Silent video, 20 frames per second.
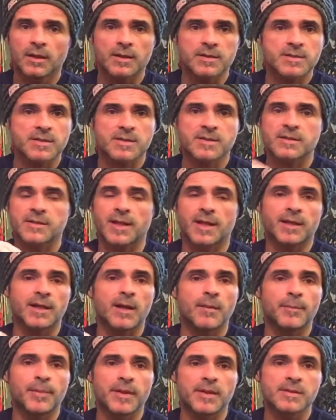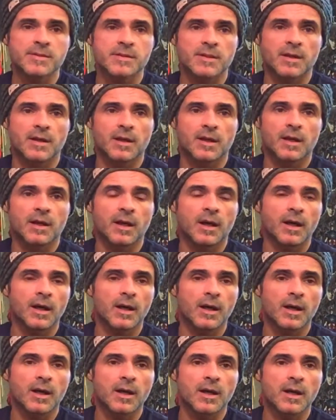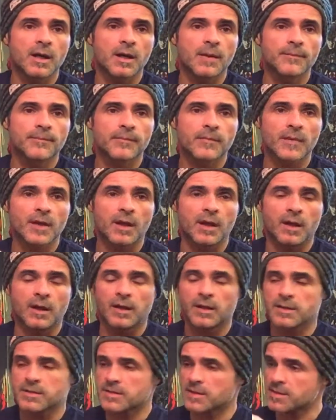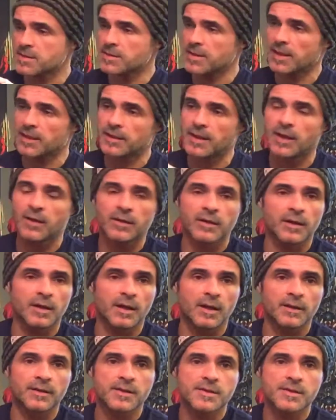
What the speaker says: It's a standout piece. It's the standout on